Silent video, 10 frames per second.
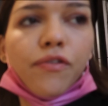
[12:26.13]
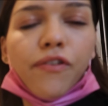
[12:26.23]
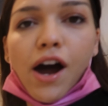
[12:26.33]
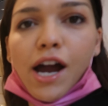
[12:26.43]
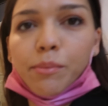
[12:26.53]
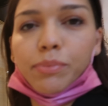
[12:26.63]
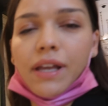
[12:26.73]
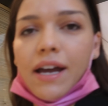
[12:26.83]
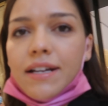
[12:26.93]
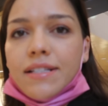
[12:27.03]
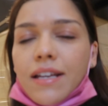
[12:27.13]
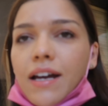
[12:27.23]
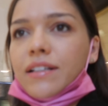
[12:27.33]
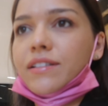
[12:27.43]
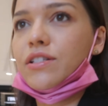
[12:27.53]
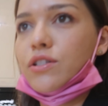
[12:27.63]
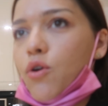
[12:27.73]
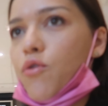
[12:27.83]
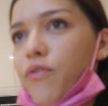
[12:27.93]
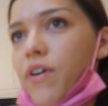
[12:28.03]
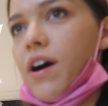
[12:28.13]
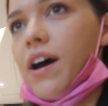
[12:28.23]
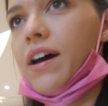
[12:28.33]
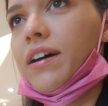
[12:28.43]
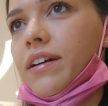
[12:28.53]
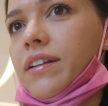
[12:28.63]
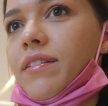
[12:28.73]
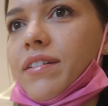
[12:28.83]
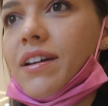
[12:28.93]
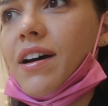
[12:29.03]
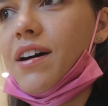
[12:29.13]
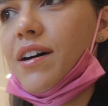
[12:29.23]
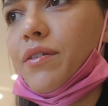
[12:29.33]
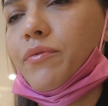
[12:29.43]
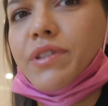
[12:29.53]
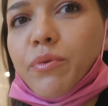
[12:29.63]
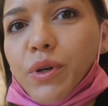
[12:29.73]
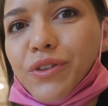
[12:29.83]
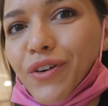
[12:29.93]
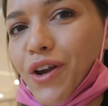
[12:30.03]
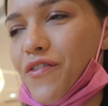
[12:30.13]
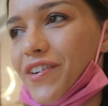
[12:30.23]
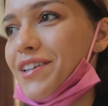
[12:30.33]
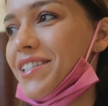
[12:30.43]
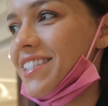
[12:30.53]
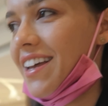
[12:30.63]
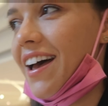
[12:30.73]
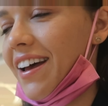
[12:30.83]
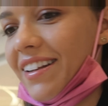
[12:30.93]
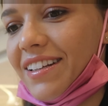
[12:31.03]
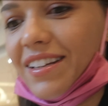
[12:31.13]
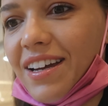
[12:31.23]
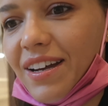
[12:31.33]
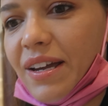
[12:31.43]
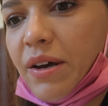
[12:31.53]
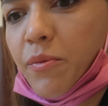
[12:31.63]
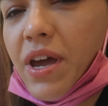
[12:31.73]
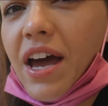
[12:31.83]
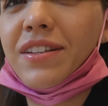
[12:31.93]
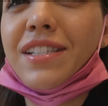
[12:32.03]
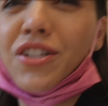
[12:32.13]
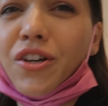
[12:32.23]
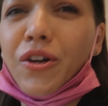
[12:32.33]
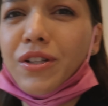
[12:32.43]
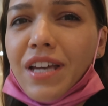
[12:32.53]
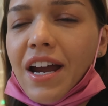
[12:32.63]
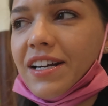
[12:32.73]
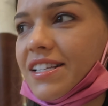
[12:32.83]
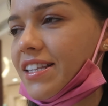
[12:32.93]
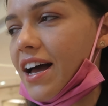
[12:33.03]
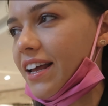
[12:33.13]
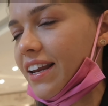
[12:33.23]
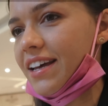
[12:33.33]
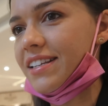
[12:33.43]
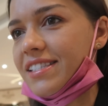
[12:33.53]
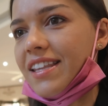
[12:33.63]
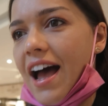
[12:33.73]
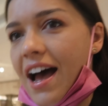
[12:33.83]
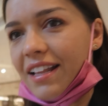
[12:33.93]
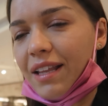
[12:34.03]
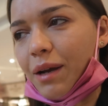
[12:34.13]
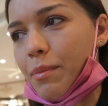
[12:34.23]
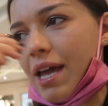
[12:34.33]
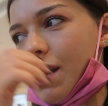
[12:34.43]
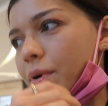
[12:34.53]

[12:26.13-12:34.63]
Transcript: fireplace and a sofa, and there were 3 of us, and we had such a good hairstylist and like makeup